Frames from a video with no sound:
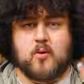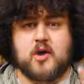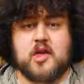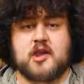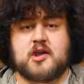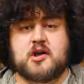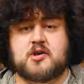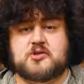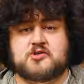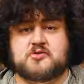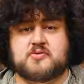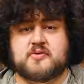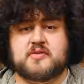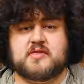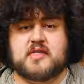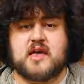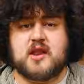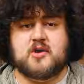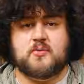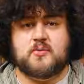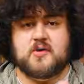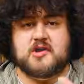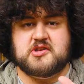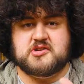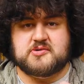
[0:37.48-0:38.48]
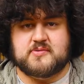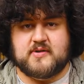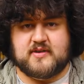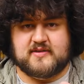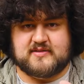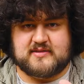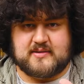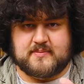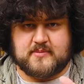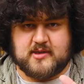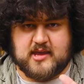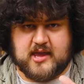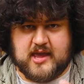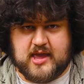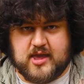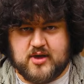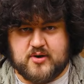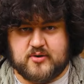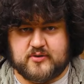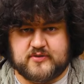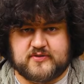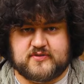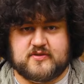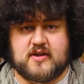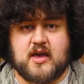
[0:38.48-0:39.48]
We are not doing that, we're doing something
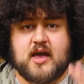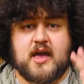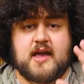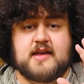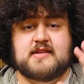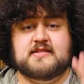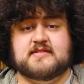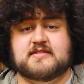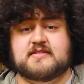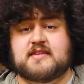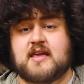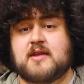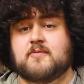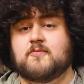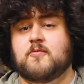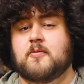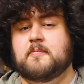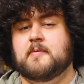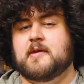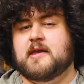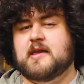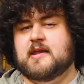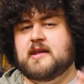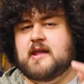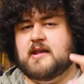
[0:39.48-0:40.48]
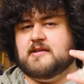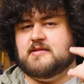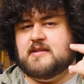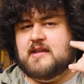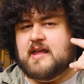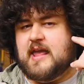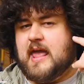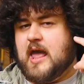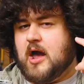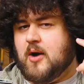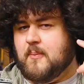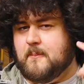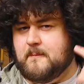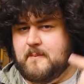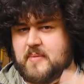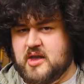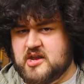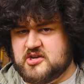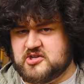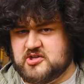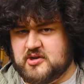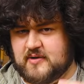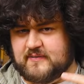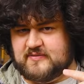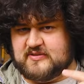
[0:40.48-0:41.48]
else. Instead, we'll be connecting our
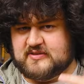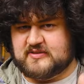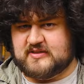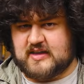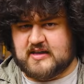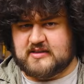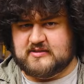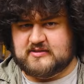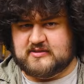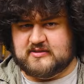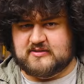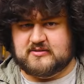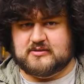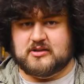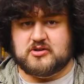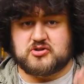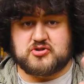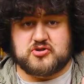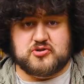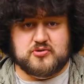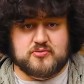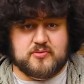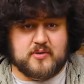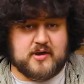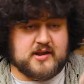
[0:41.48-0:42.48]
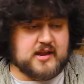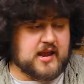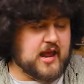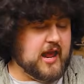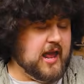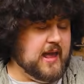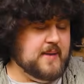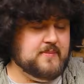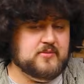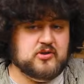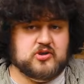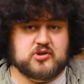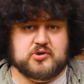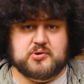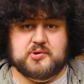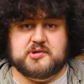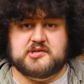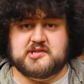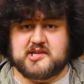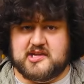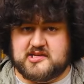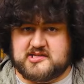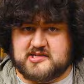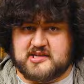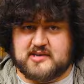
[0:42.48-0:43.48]
mesh of sensors to an
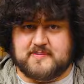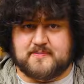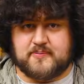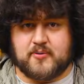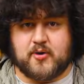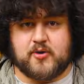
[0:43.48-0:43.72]
MQTT